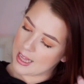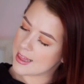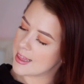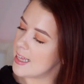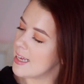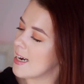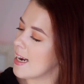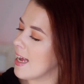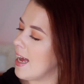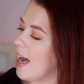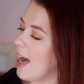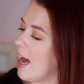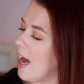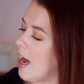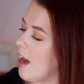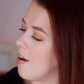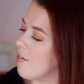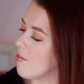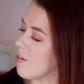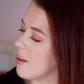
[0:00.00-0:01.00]
And then I
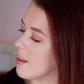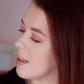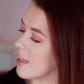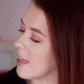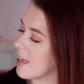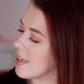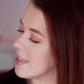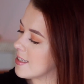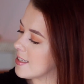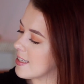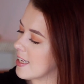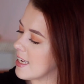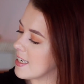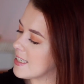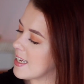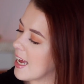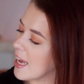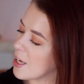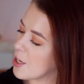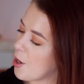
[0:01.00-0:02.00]
have the C
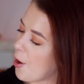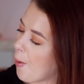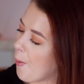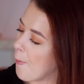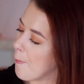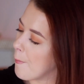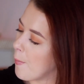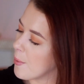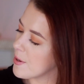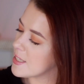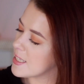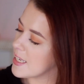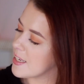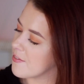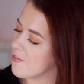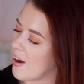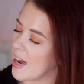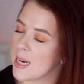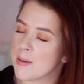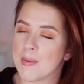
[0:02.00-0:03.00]
Tango
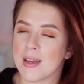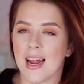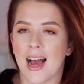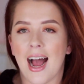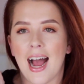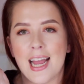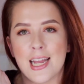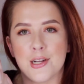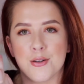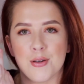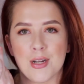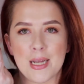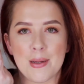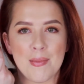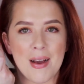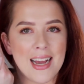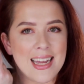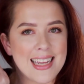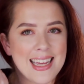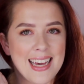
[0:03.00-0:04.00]
Multivitamin Eye
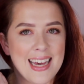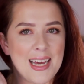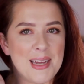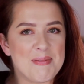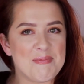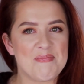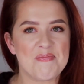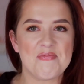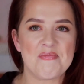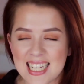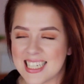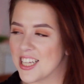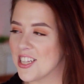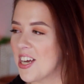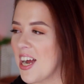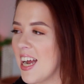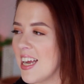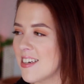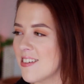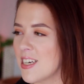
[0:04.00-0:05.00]
Cream. Again,
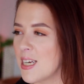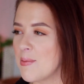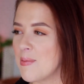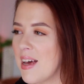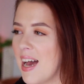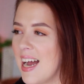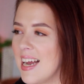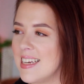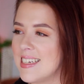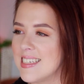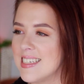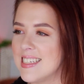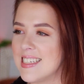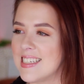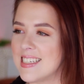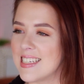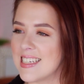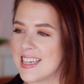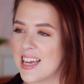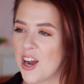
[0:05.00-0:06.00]
another eye cream that I didn't
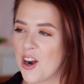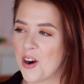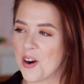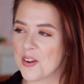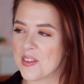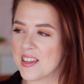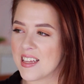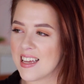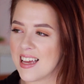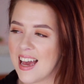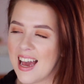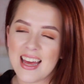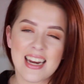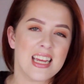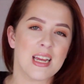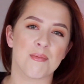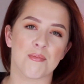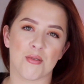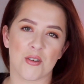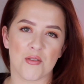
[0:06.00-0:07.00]
see hardly
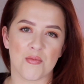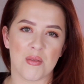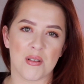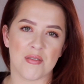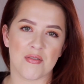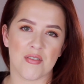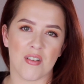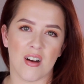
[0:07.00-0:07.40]
any improvement